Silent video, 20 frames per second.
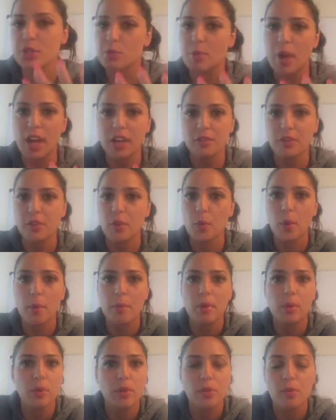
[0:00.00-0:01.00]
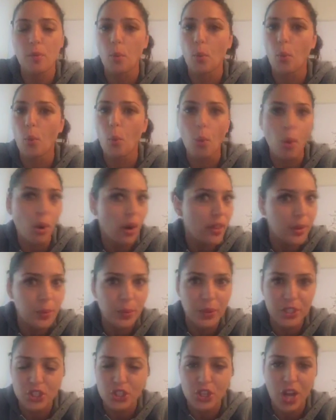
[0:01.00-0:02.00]
respect for women with more
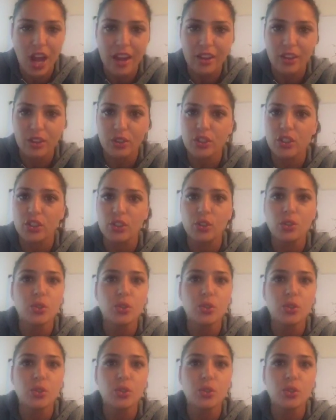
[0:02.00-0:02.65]
than one child.